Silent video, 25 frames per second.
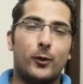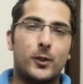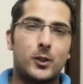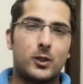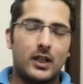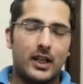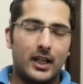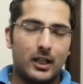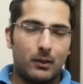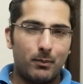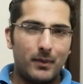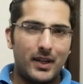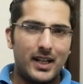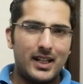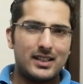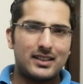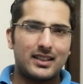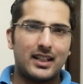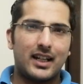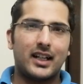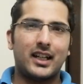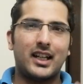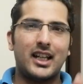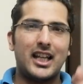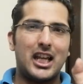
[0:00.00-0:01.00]
which it means
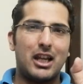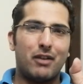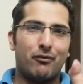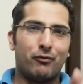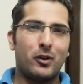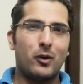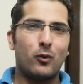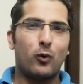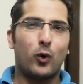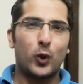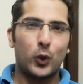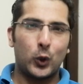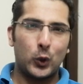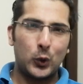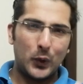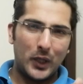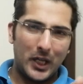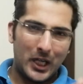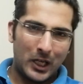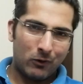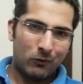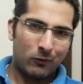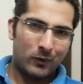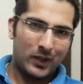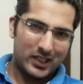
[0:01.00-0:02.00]
that if you want to
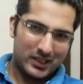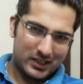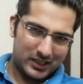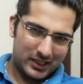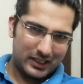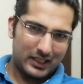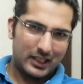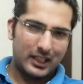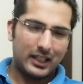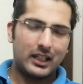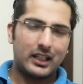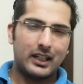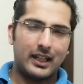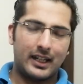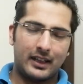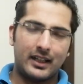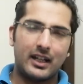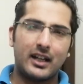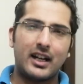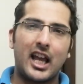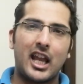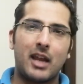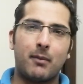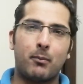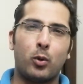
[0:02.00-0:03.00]
invest in that
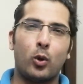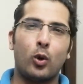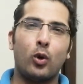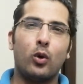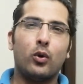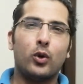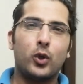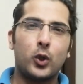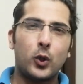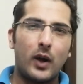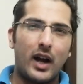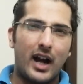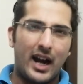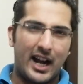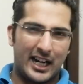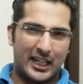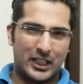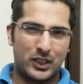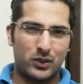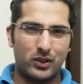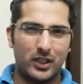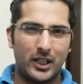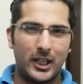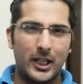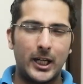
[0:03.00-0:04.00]
IPO, you
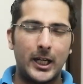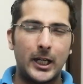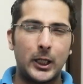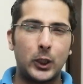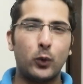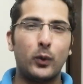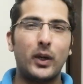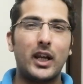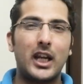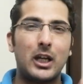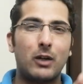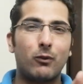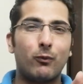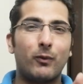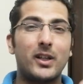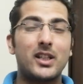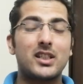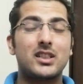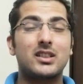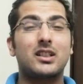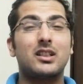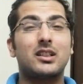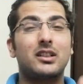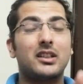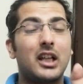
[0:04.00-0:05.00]
actually need to
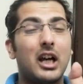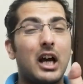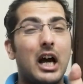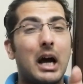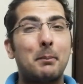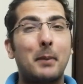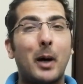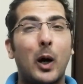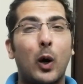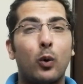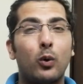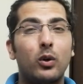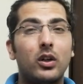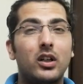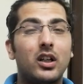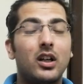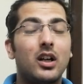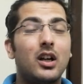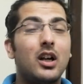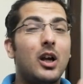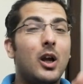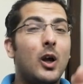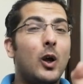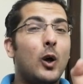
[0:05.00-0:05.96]
invest the amount